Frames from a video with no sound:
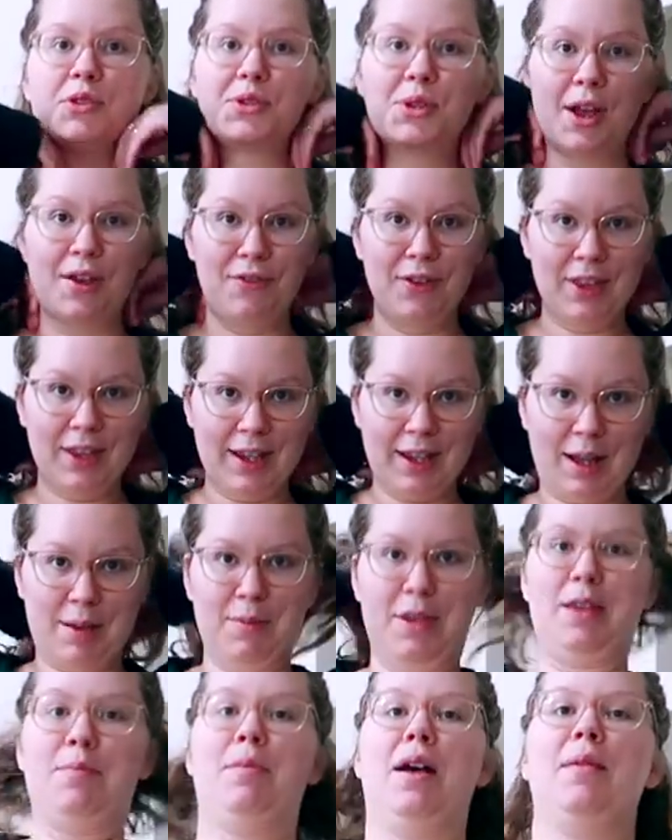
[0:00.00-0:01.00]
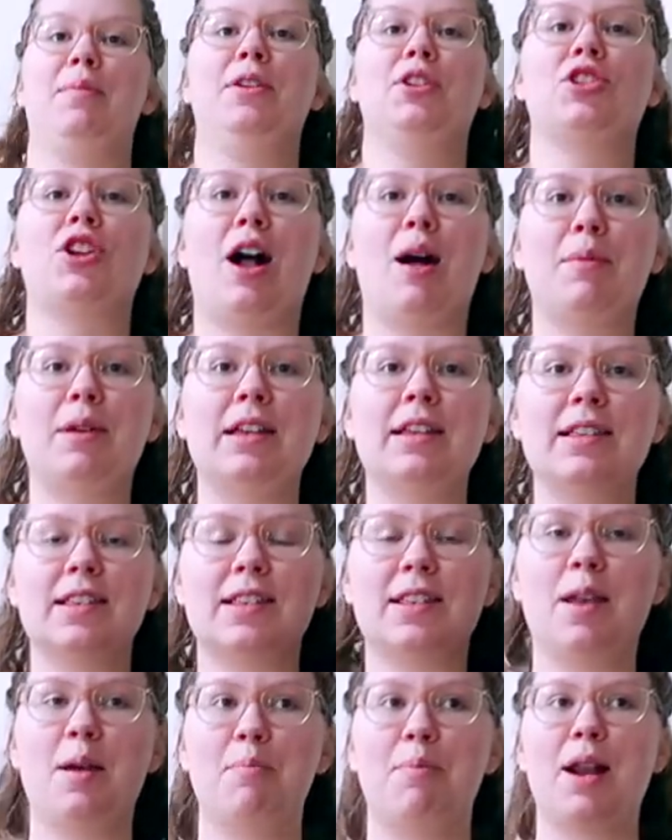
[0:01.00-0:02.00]
So I feel like I'm in my
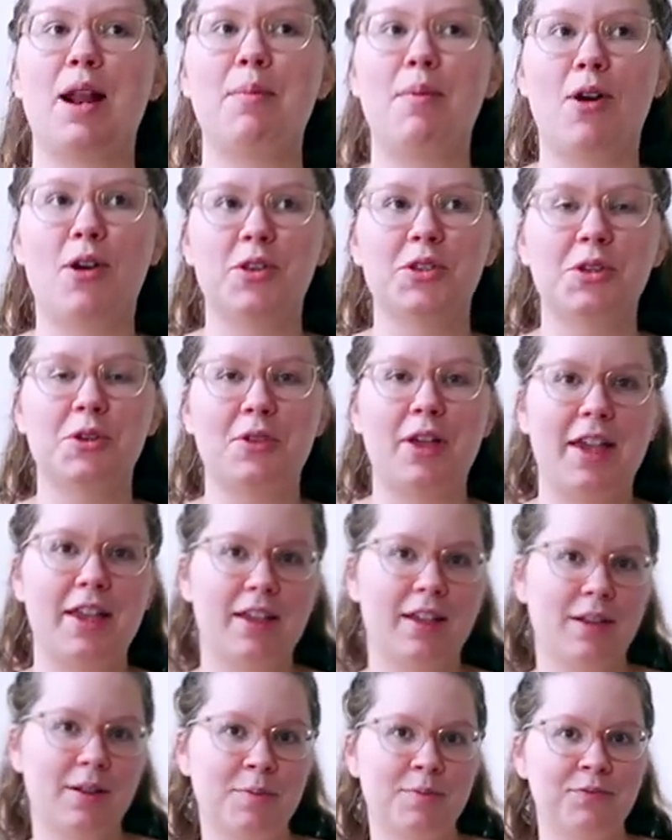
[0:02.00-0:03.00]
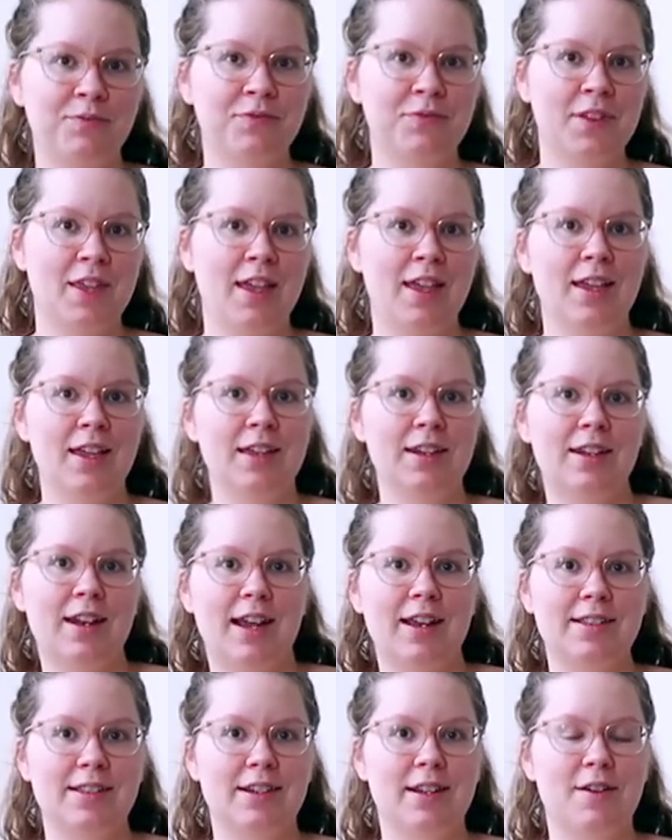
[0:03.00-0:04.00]
pajamas, but I'm also like
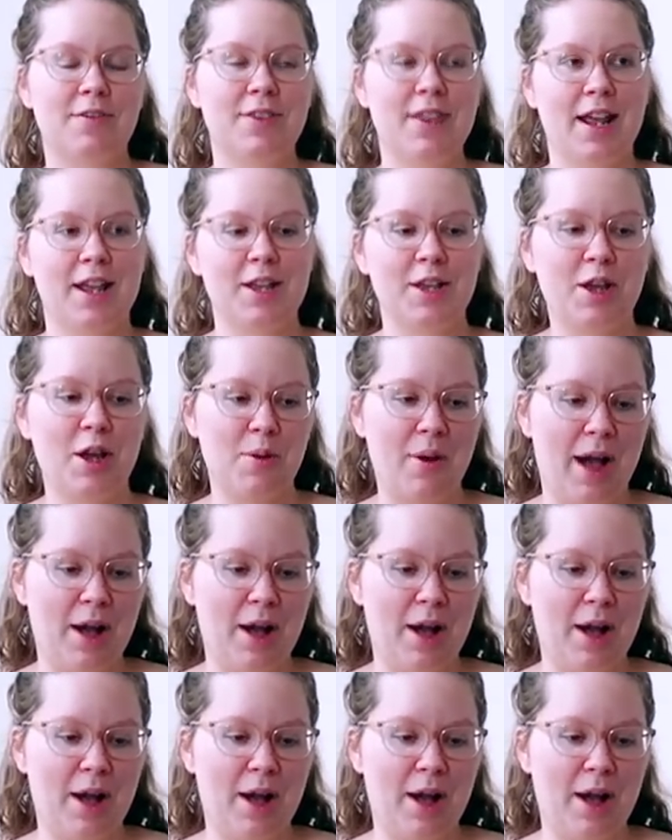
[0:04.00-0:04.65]
nice enough that I could go